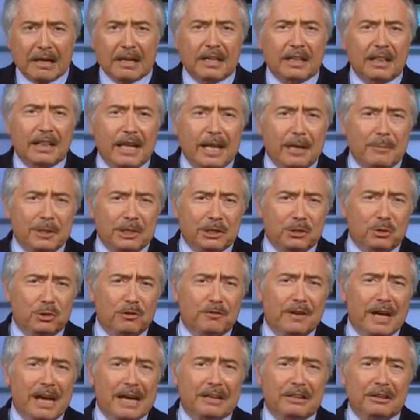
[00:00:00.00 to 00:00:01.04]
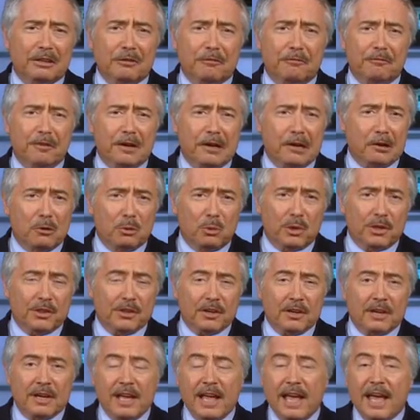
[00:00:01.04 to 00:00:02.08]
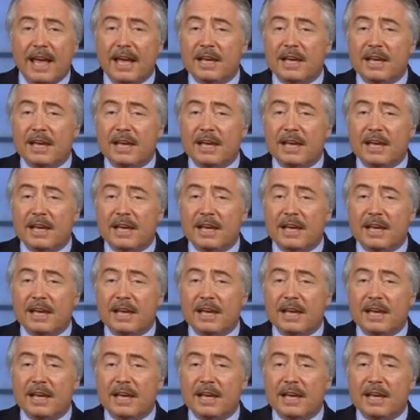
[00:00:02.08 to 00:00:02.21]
claiming to have had an affair with her